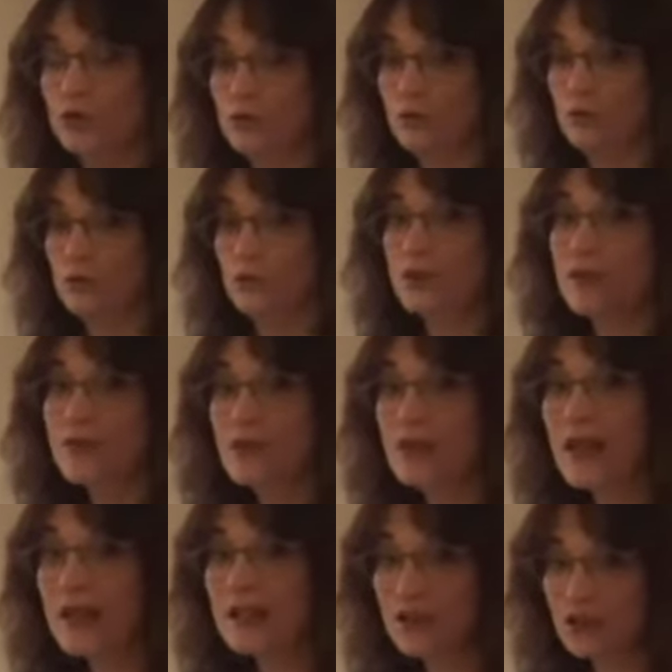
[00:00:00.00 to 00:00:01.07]
So in the
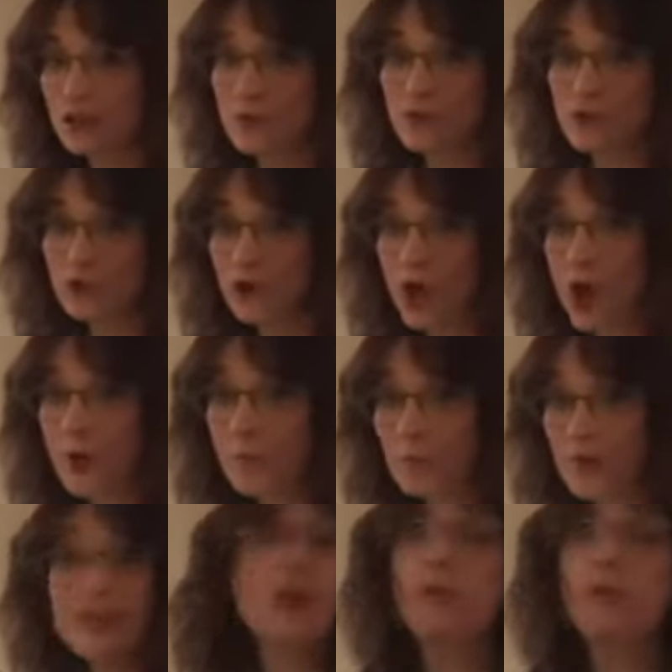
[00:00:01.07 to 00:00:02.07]
classroom, if you're in the hub right now,